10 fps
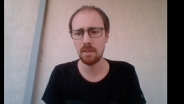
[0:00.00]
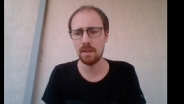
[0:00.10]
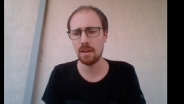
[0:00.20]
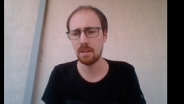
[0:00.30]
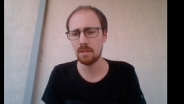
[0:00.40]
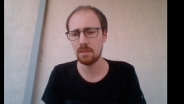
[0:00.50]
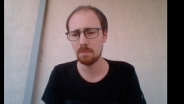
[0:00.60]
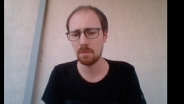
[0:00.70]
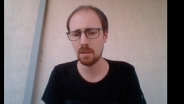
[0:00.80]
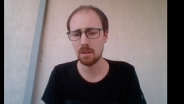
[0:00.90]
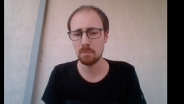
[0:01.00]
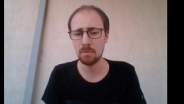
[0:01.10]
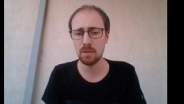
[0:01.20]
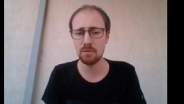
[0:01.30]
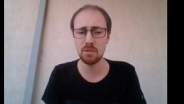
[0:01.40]
And um,
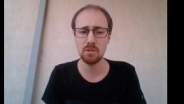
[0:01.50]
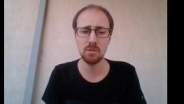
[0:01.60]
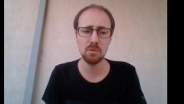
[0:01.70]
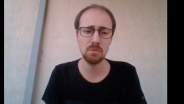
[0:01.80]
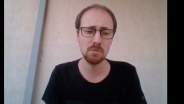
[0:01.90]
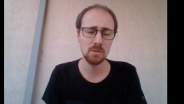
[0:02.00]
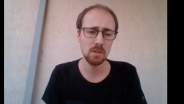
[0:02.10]
if you